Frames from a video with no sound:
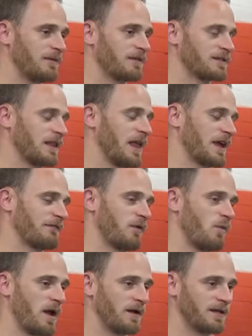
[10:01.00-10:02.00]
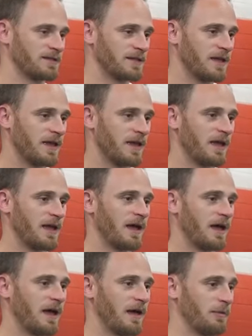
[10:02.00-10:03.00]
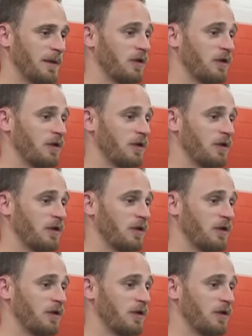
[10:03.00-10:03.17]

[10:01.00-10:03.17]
there's a lack of awareness, uh, it would be